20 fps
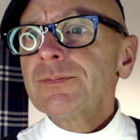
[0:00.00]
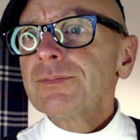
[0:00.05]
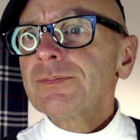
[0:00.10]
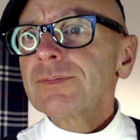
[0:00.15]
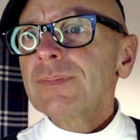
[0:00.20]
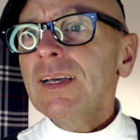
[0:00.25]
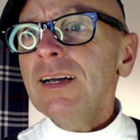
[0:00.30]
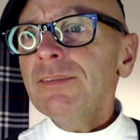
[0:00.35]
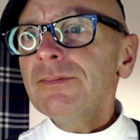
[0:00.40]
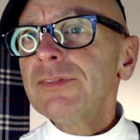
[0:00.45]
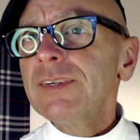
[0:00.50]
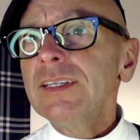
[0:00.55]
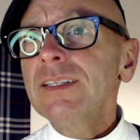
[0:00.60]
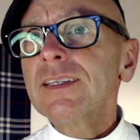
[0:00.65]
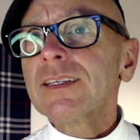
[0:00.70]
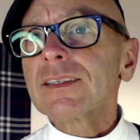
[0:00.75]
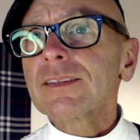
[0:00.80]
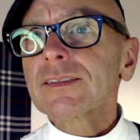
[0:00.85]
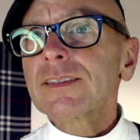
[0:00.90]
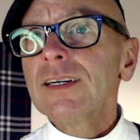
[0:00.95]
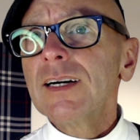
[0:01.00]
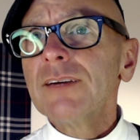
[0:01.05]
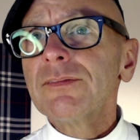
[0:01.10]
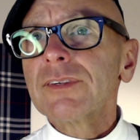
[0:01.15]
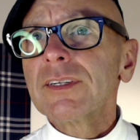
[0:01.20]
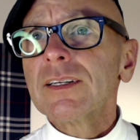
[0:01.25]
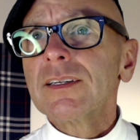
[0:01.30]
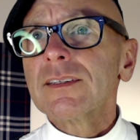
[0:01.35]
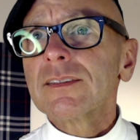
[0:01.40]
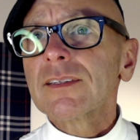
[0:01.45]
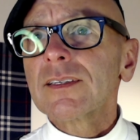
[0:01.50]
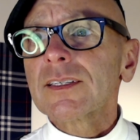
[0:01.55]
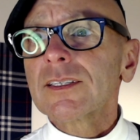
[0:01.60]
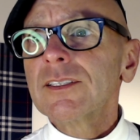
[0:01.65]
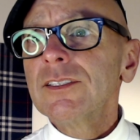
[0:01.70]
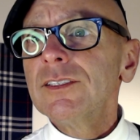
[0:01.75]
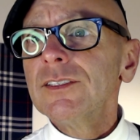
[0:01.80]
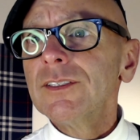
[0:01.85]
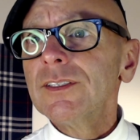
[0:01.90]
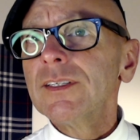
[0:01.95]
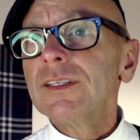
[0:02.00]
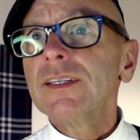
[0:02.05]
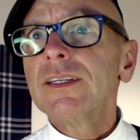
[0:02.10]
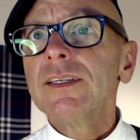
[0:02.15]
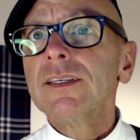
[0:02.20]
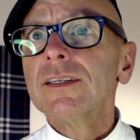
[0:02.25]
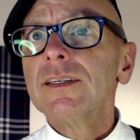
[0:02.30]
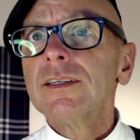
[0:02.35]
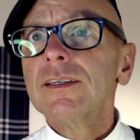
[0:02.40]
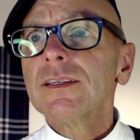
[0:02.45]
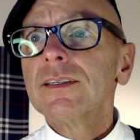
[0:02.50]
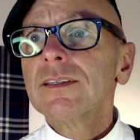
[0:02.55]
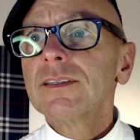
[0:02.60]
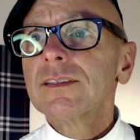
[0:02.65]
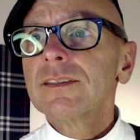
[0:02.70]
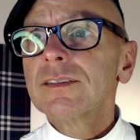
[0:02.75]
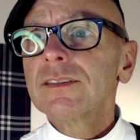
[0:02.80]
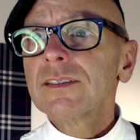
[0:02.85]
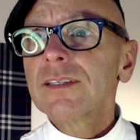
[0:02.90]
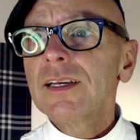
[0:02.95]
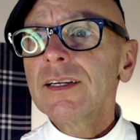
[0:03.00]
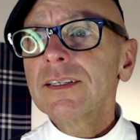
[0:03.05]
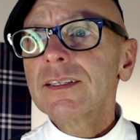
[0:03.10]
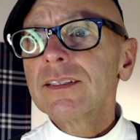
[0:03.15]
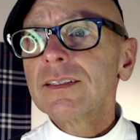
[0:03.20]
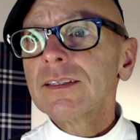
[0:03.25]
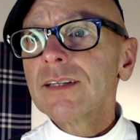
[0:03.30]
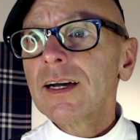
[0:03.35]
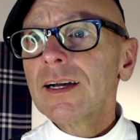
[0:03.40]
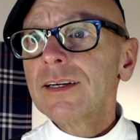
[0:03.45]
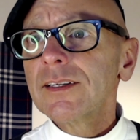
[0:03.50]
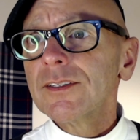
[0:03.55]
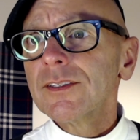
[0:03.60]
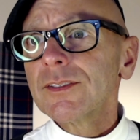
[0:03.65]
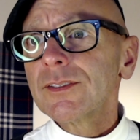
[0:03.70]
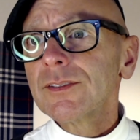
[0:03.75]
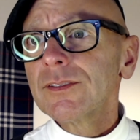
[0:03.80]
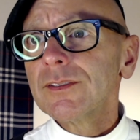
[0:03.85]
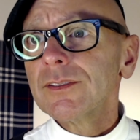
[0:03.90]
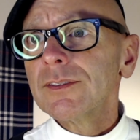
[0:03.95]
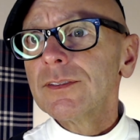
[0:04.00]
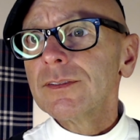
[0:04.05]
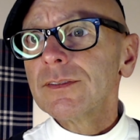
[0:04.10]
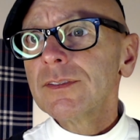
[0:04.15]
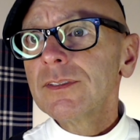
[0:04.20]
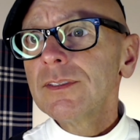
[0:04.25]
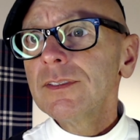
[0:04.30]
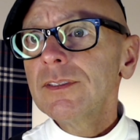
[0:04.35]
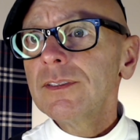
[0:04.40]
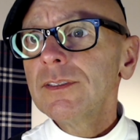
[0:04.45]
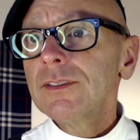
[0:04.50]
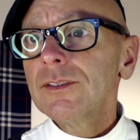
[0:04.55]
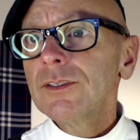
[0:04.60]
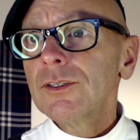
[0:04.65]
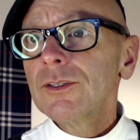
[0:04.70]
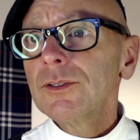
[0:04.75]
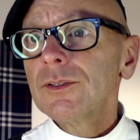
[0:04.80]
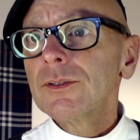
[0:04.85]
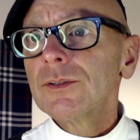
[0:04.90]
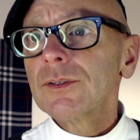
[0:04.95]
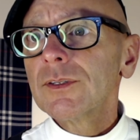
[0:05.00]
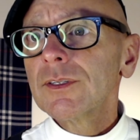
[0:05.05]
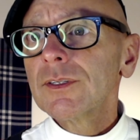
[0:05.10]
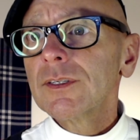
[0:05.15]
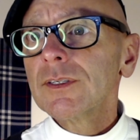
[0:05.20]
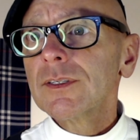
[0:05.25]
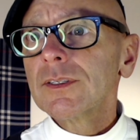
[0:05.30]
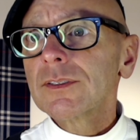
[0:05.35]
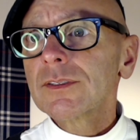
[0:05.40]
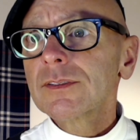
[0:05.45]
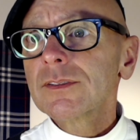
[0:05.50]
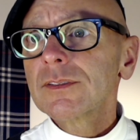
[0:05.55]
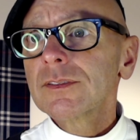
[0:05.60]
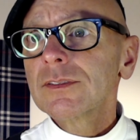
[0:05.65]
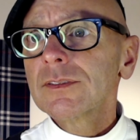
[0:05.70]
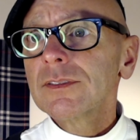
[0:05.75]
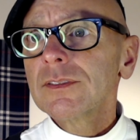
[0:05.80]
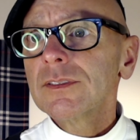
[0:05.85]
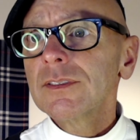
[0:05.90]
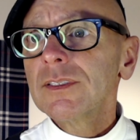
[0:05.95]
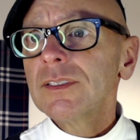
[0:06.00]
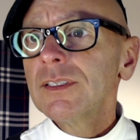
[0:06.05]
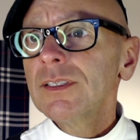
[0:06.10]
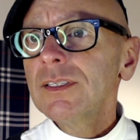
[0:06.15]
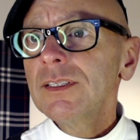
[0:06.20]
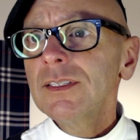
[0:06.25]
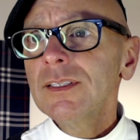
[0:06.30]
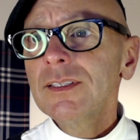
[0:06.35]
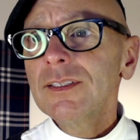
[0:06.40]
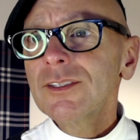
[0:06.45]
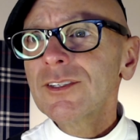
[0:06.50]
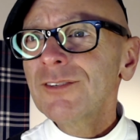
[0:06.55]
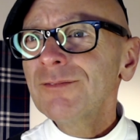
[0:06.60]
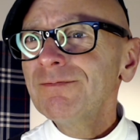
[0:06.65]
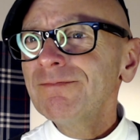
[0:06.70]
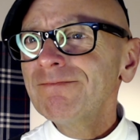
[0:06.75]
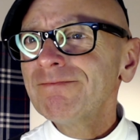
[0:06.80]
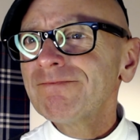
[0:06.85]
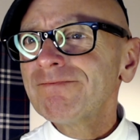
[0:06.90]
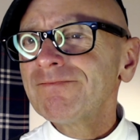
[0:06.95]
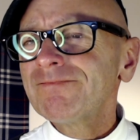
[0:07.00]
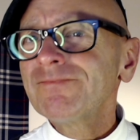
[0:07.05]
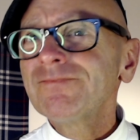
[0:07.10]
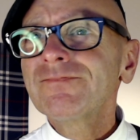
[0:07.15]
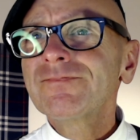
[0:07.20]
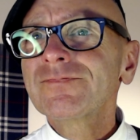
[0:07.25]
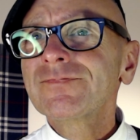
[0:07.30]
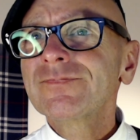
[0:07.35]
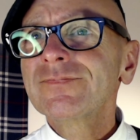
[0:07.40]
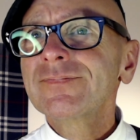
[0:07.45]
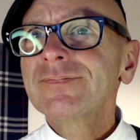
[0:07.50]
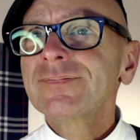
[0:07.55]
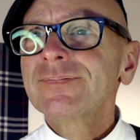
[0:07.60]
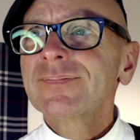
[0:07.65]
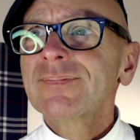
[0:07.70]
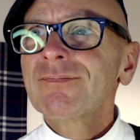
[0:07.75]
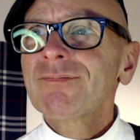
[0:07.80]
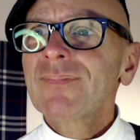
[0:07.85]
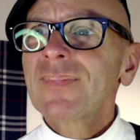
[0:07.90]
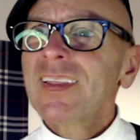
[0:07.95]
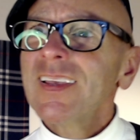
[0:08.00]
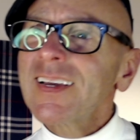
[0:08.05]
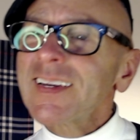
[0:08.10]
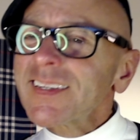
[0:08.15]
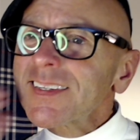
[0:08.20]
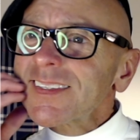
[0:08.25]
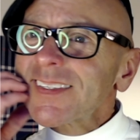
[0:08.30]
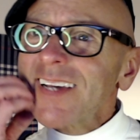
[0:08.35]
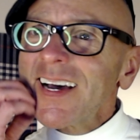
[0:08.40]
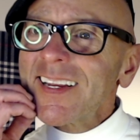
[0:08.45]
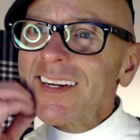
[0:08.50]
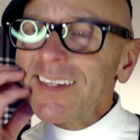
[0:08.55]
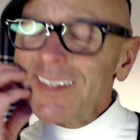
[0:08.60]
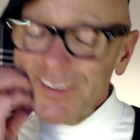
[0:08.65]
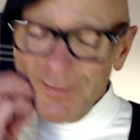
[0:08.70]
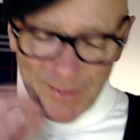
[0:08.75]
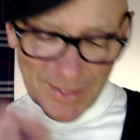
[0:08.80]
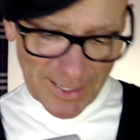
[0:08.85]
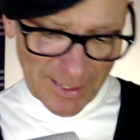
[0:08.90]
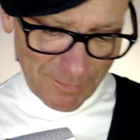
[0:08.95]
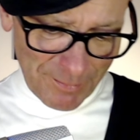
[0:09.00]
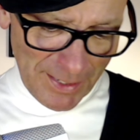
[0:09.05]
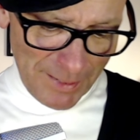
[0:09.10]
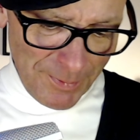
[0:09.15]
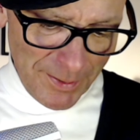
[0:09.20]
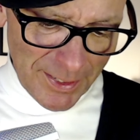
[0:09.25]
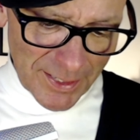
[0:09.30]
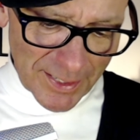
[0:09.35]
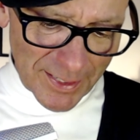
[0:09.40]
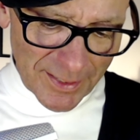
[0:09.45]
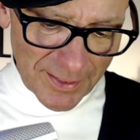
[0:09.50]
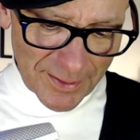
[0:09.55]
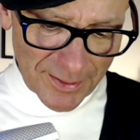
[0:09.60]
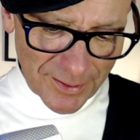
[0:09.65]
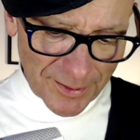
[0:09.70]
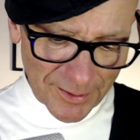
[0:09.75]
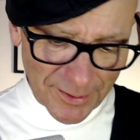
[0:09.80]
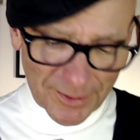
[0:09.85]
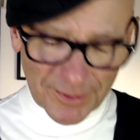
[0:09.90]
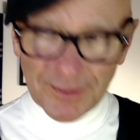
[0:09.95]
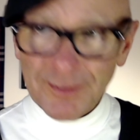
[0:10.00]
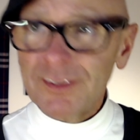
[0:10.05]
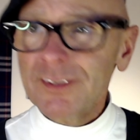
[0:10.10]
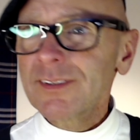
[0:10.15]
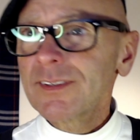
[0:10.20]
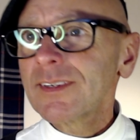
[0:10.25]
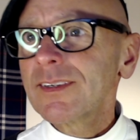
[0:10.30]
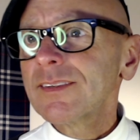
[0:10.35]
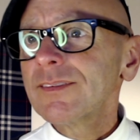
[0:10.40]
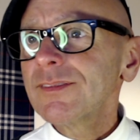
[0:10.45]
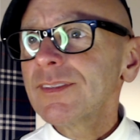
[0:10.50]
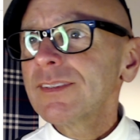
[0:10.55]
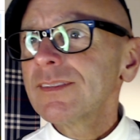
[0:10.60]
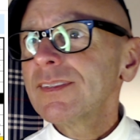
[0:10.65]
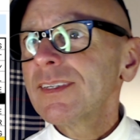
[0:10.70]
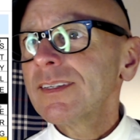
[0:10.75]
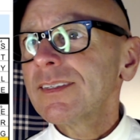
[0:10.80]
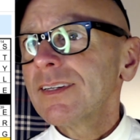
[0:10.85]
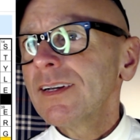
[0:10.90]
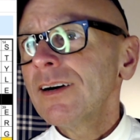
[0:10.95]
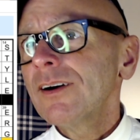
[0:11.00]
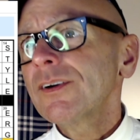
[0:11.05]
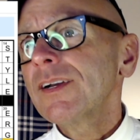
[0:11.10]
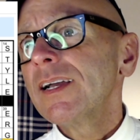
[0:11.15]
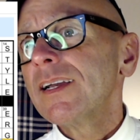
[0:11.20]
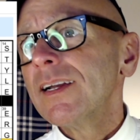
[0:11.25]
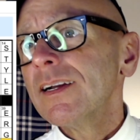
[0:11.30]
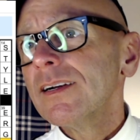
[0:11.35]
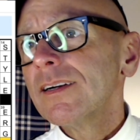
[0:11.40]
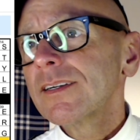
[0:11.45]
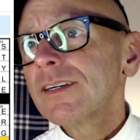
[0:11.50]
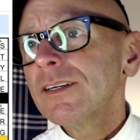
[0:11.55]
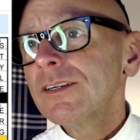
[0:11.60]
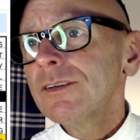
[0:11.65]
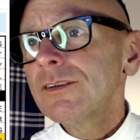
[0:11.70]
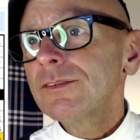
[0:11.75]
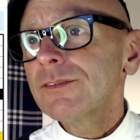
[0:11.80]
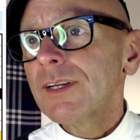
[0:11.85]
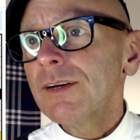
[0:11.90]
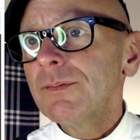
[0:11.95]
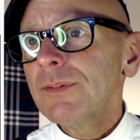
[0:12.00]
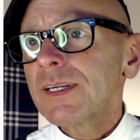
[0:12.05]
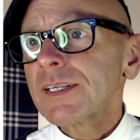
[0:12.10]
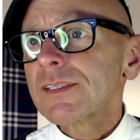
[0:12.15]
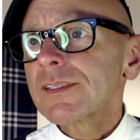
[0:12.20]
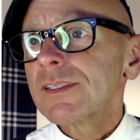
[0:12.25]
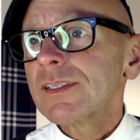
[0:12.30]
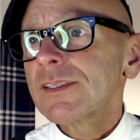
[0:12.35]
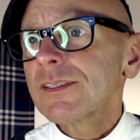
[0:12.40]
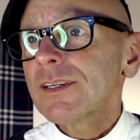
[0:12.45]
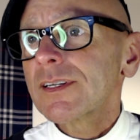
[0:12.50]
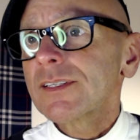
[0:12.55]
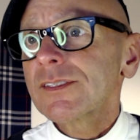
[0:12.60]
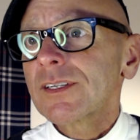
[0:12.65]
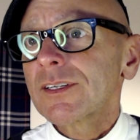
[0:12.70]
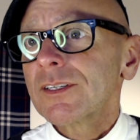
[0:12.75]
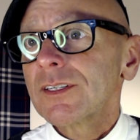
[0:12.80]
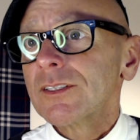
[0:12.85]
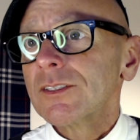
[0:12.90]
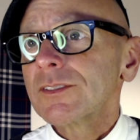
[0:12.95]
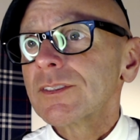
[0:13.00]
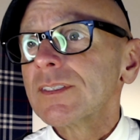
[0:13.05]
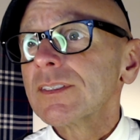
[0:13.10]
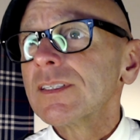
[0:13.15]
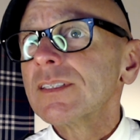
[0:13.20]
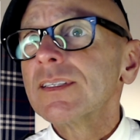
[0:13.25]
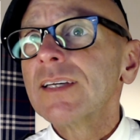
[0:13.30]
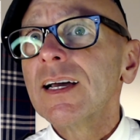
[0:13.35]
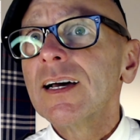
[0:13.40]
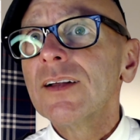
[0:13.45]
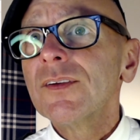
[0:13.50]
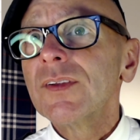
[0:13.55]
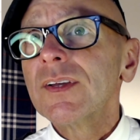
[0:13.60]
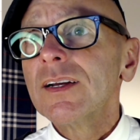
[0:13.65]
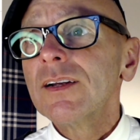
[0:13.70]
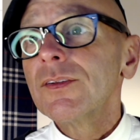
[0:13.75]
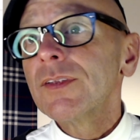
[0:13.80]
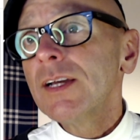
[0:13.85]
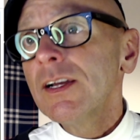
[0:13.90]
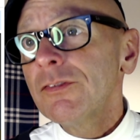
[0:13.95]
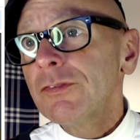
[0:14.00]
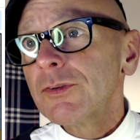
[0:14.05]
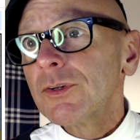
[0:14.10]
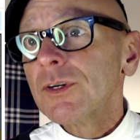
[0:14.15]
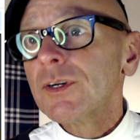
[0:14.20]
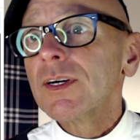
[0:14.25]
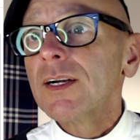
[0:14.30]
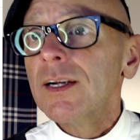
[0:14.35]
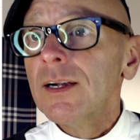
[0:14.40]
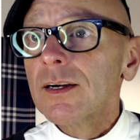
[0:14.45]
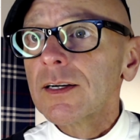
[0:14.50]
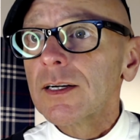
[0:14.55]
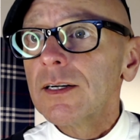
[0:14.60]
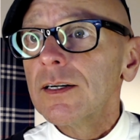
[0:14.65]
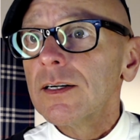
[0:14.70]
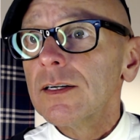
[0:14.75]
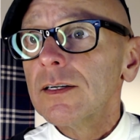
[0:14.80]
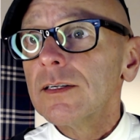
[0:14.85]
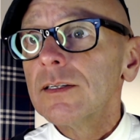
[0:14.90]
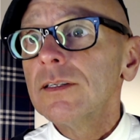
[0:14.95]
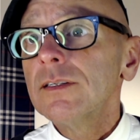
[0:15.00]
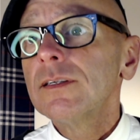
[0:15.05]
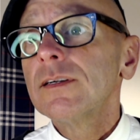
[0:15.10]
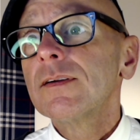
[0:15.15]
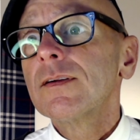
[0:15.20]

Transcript: Not feeling as confident as I could here. Take a light or two. T O R C H. Hmm. Excited about. Maybe into. Yeah, okay, ergo. That makes sense. I guess I could have looked at the down there. Therefore, ergo.